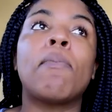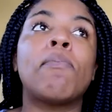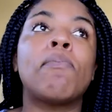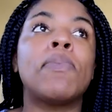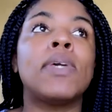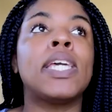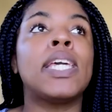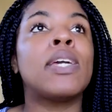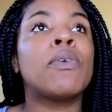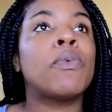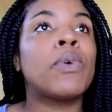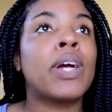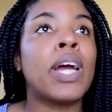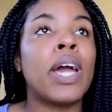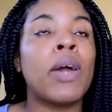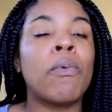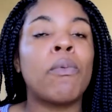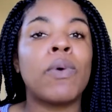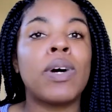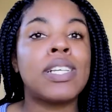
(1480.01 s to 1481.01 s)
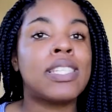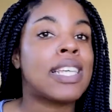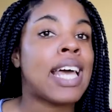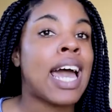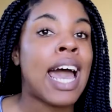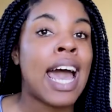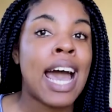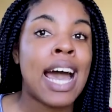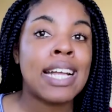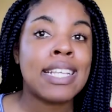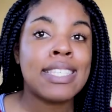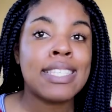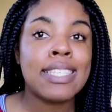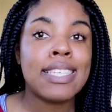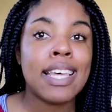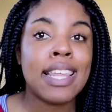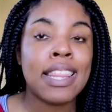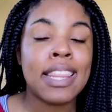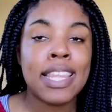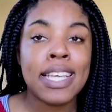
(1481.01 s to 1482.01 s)
be where I was at
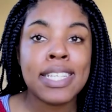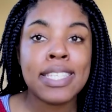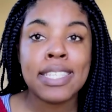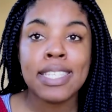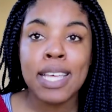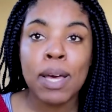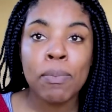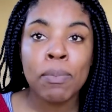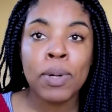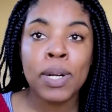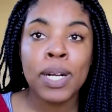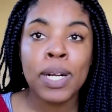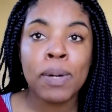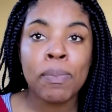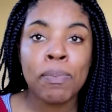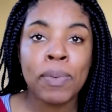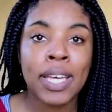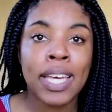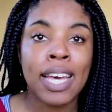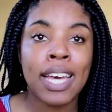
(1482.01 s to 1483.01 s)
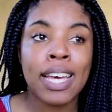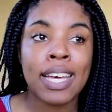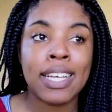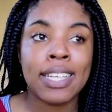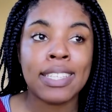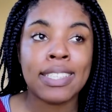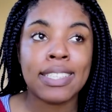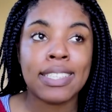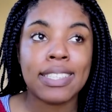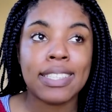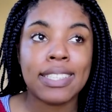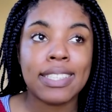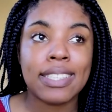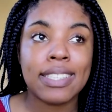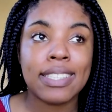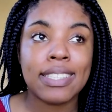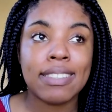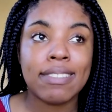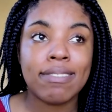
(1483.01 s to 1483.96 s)
this summer because